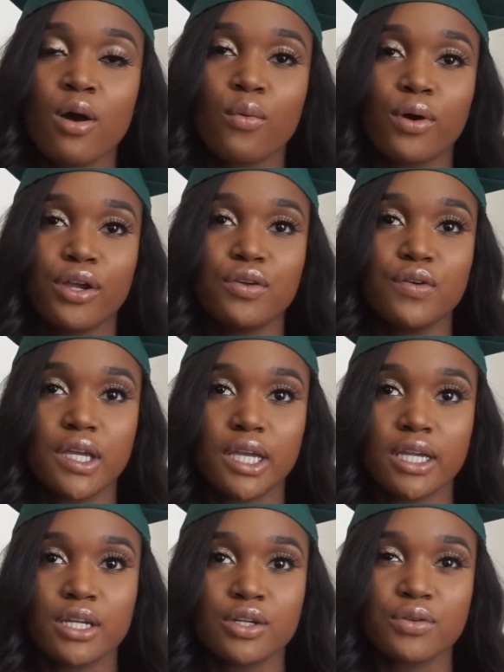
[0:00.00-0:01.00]
where you
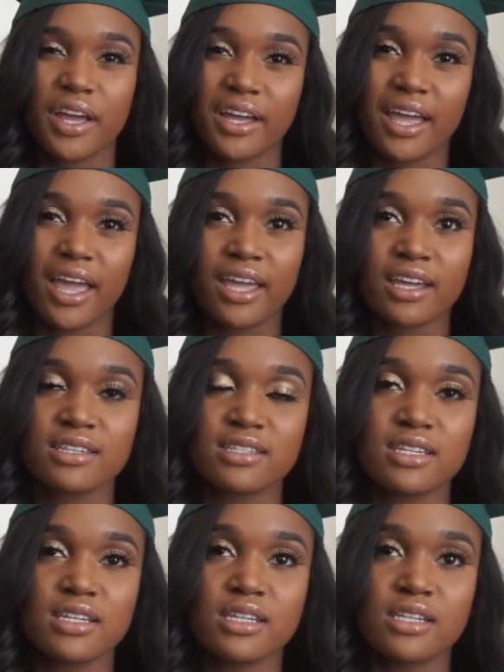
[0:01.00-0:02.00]
can do like an
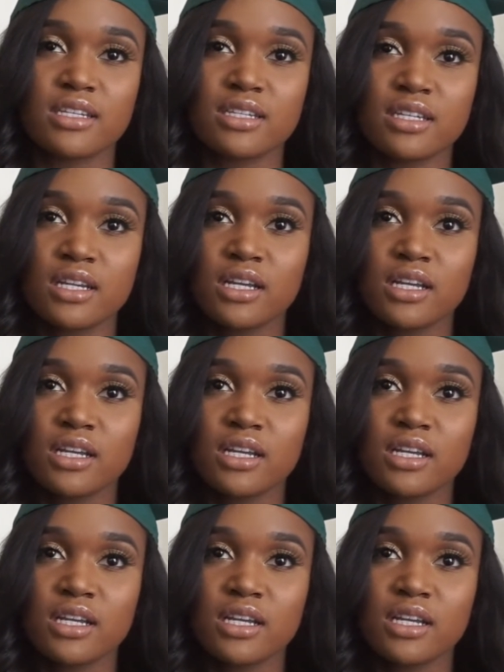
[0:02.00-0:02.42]
ASN